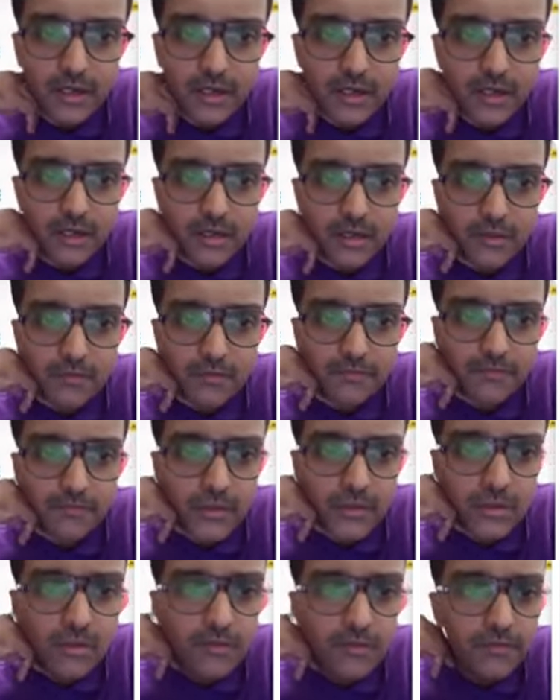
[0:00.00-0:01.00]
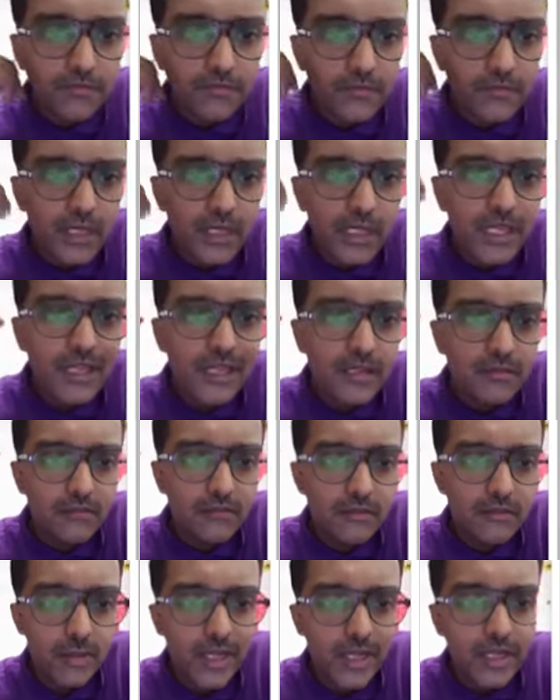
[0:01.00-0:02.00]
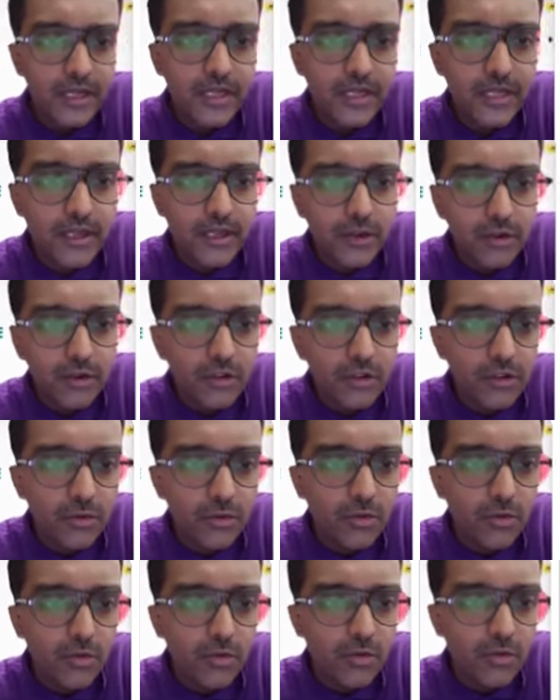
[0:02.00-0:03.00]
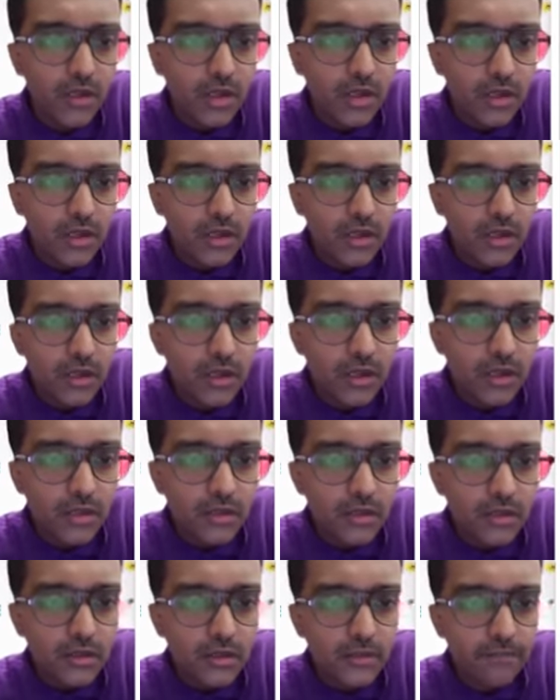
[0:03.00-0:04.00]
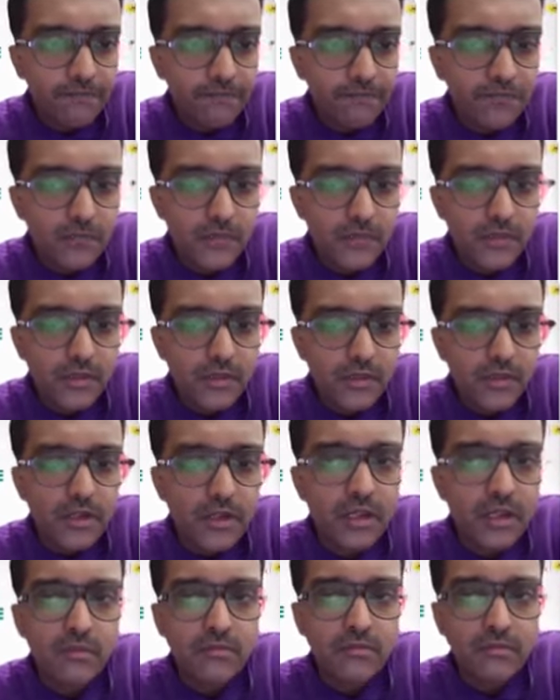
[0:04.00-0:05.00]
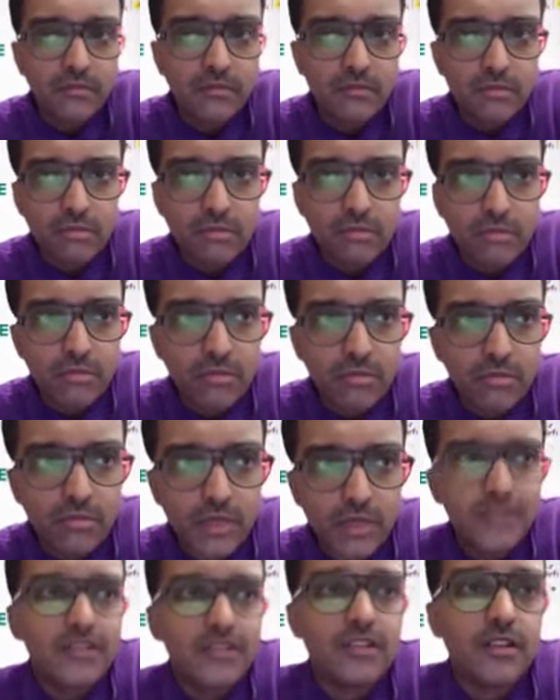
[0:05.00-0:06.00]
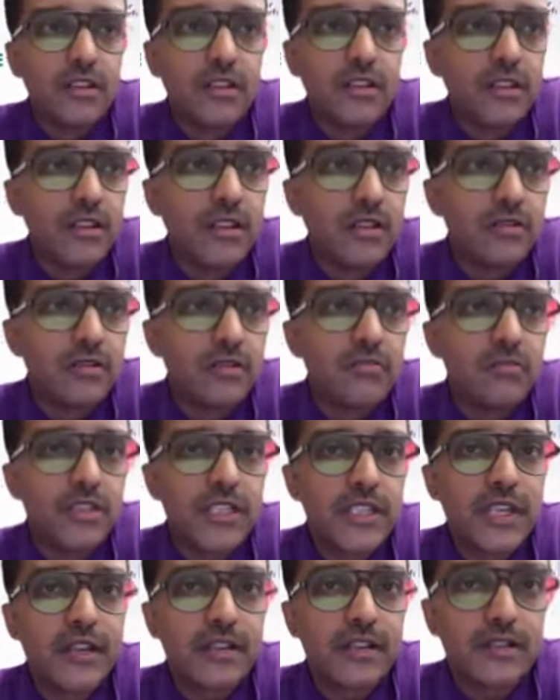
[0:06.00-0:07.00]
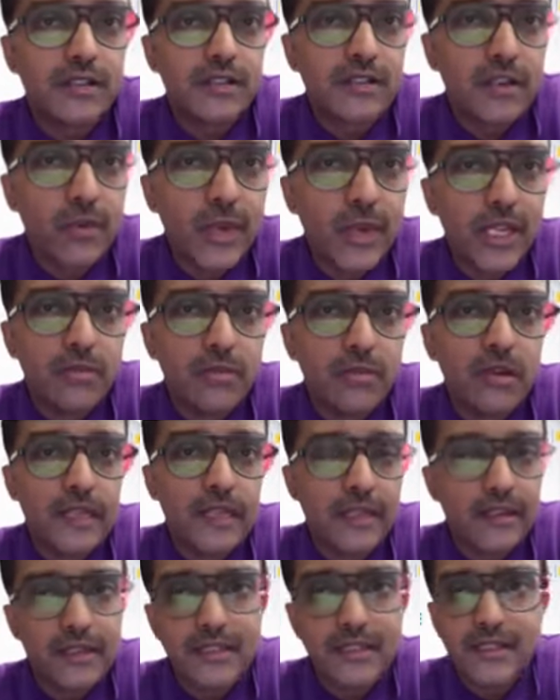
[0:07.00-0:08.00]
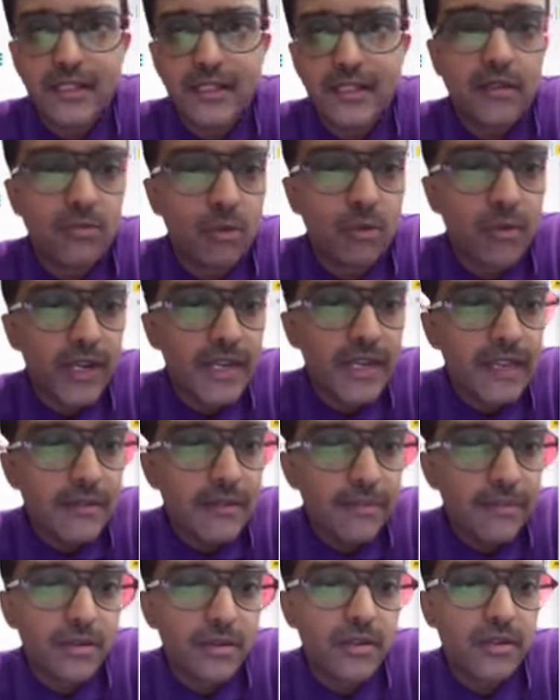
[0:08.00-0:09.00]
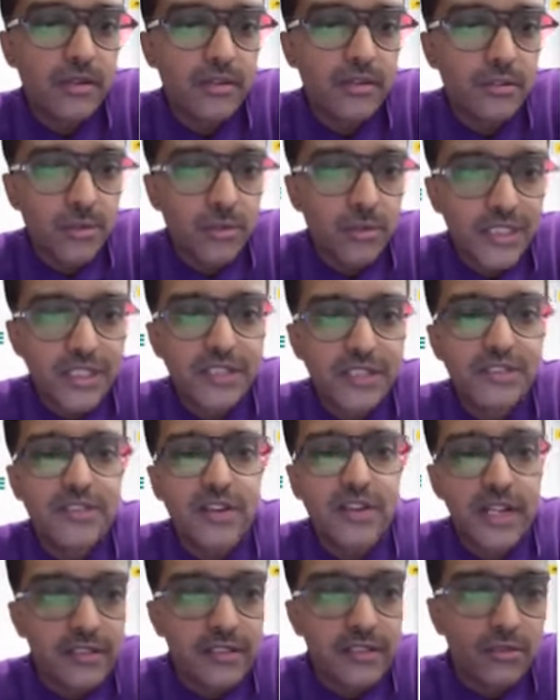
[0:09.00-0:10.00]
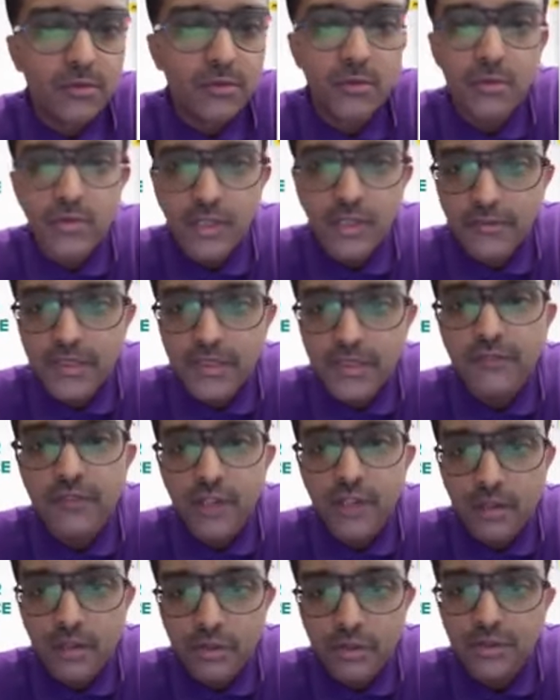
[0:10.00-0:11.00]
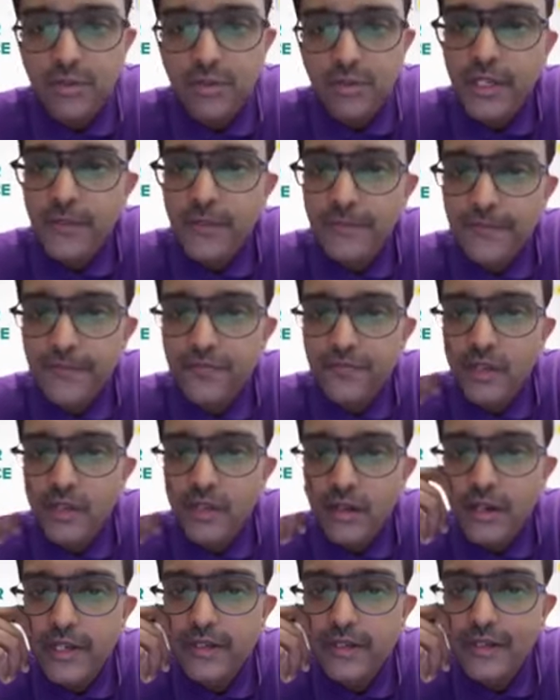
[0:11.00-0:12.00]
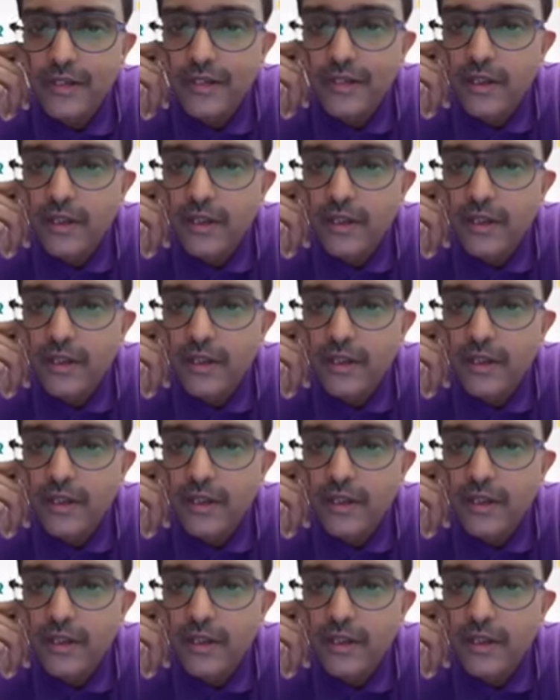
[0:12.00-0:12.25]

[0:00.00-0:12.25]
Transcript: Uh, so he can quickly get on to uh, certain digital channels that's available, like let's say a mobile app uh, through which he tries to do some self troubleshooting, right?